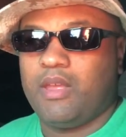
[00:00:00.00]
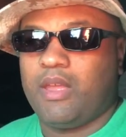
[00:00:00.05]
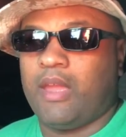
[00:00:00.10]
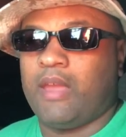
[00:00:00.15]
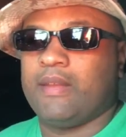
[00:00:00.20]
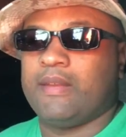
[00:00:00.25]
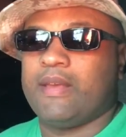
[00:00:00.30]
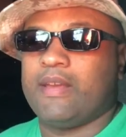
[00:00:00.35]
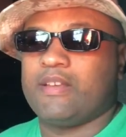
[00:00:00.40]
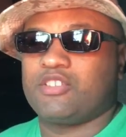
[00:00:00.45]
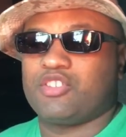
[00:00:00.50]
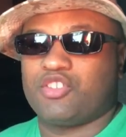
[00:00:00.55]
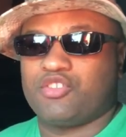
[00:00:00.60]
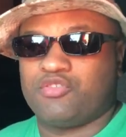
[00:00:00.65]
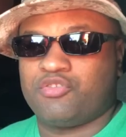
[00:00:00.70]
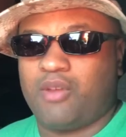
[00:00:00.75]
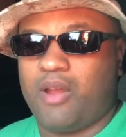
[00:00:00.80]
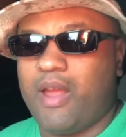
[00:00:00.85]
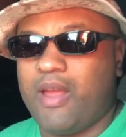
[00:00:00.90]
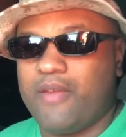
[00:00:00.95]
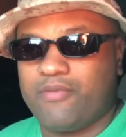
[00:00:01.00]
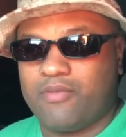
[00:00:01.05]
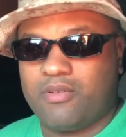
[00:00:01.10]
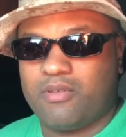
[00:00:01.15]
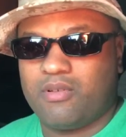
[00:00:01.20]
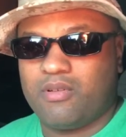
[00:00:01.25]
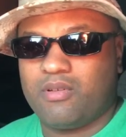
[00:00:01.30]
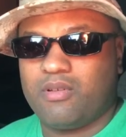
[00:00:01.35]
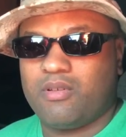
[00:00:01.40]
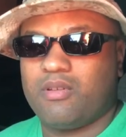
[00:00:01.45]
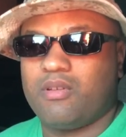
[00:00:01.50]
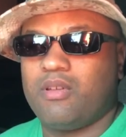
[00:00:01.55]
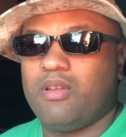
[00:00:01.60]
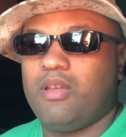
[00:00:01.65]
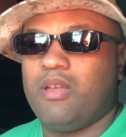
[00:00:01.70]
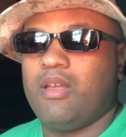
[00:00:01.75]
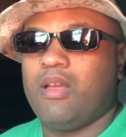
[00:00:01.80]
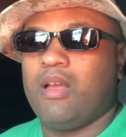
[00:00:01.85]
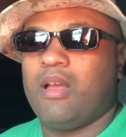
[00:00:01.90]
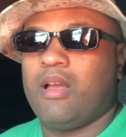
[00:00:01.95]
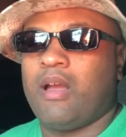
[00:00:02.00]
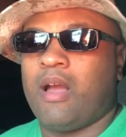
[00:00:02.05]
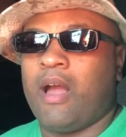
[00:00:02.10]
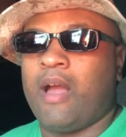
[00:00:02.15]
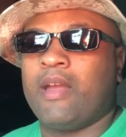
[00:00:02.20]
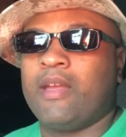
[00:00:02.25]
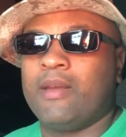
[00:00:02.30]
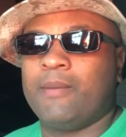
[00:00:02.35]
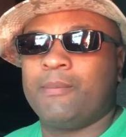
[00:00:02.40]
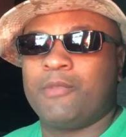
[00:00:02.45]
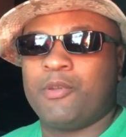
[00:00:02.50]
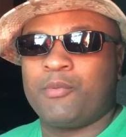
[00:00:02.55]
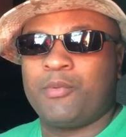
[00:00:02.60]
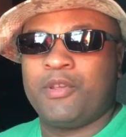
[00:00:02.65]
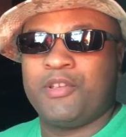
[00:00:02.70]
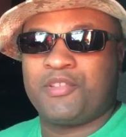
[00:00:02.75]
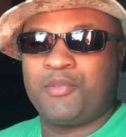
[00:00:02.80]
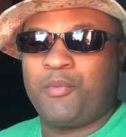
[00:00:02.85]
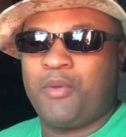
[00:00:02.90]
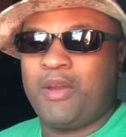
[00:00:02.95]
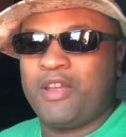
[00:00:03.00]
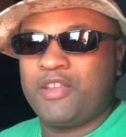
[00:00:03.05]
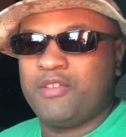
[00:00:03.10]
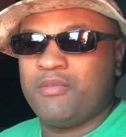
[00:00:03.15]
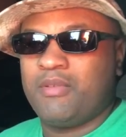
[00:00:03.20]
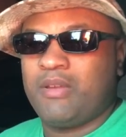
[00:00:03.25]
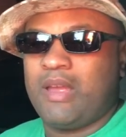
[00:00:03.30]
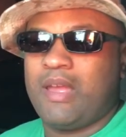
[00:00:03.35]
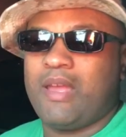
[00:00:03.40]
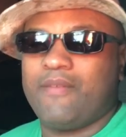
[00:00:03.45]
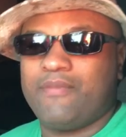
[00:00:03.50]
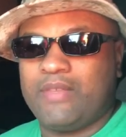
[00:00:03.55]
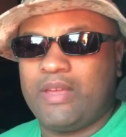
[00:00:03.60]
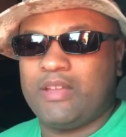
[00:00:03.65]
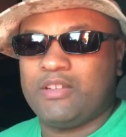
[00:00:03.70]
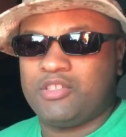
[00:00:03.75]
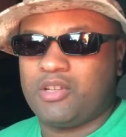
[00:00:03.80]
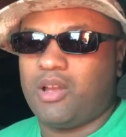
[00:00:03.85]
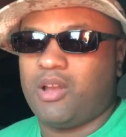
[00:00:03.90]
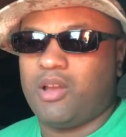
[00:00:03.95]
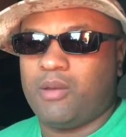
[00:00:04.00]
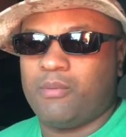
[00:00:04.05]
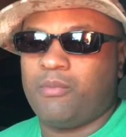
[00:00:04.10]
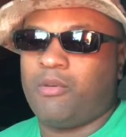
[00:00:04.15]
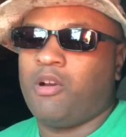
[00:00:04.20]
And as a driver, I am the reason why you have that job.